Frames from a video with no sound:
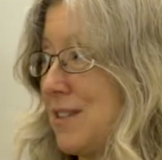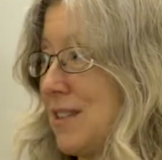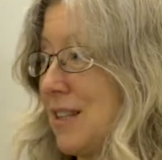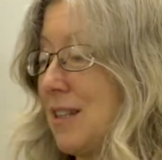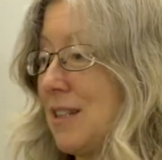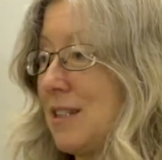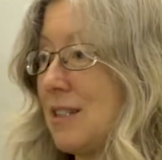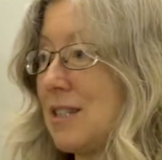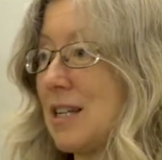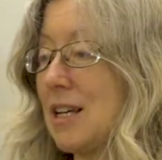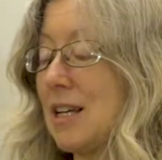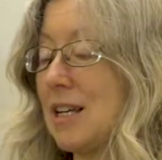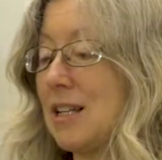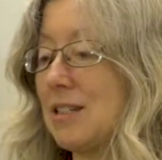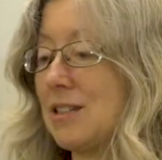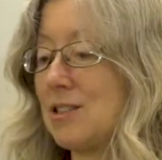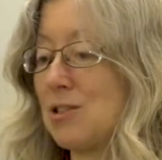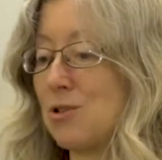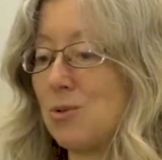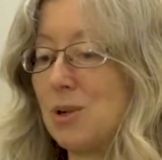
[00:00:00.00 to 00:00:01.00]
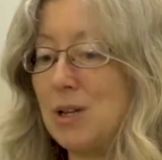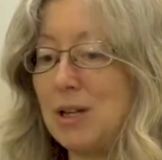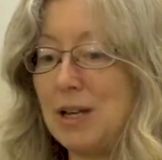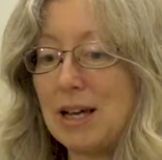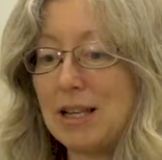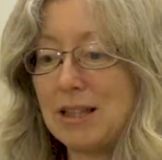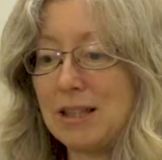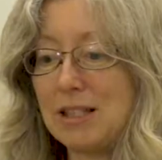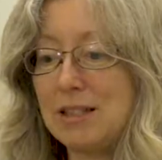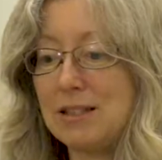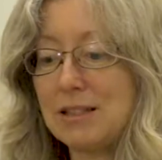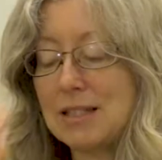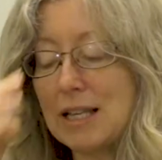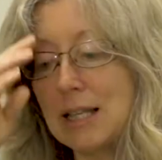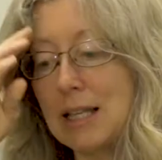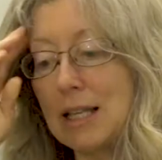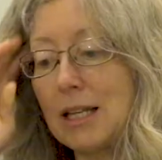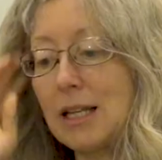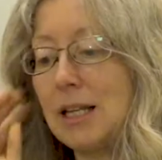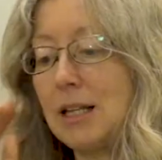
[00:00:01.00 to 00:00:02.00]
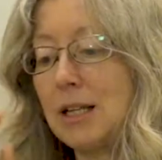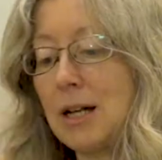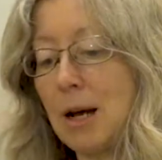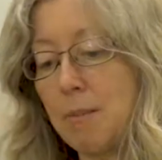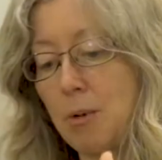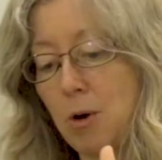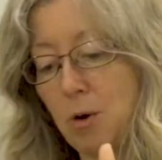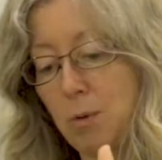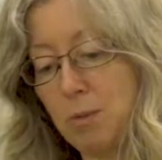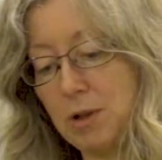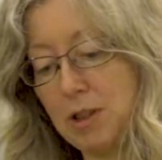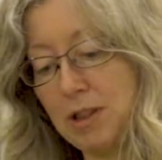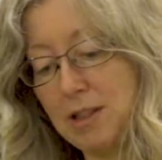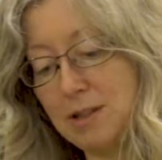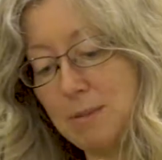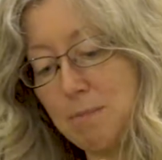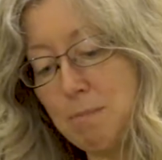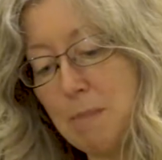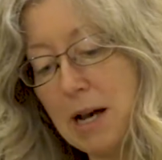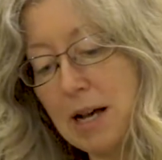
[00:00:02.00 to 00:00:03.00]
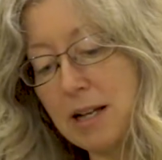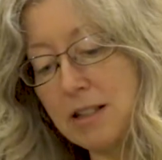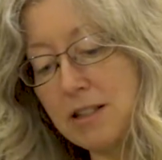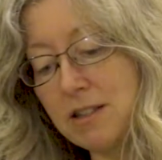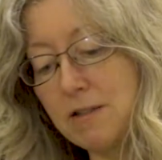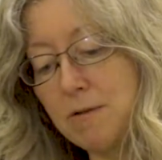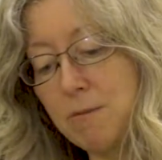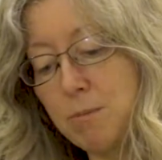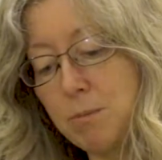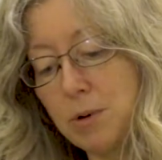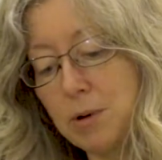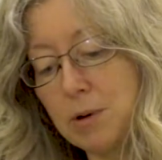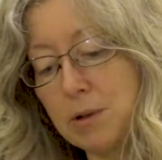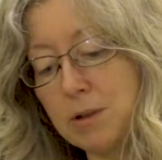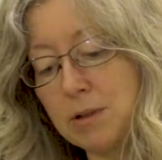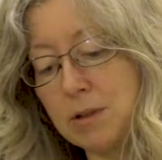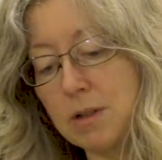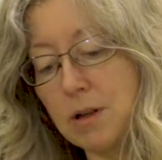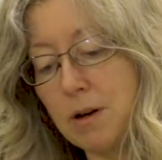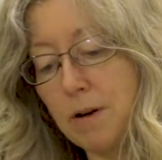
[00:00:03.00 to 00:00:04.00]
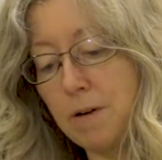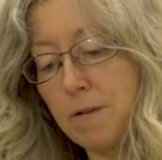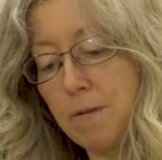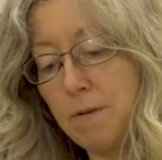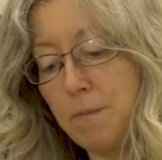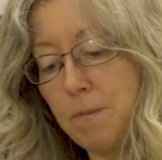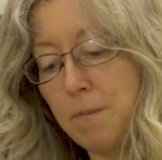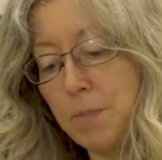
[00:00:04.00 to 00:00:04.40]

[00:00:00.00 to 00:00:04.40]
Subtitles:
and so he had these, and then he'd come home with these massive books of